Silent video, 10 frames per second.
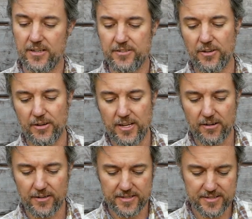So
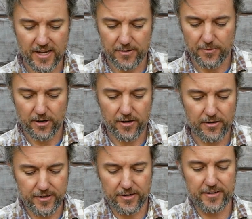here on the
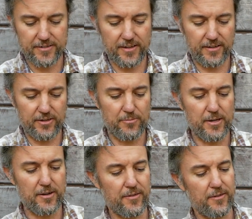sidewall, there is a little
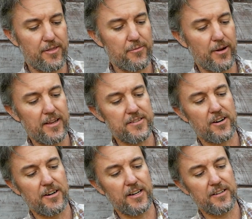bit of a thread
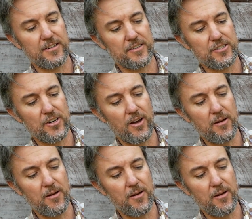starting to show